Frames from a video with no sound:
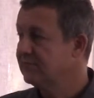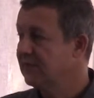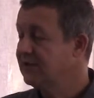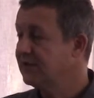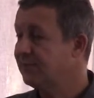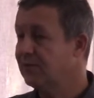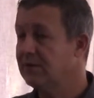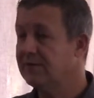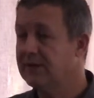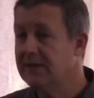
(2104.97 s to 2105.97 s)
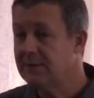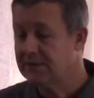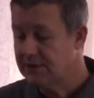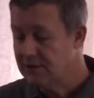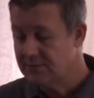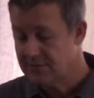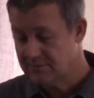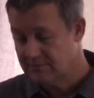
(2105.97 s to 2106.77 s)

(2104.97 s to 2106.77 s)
It just proved that he was human.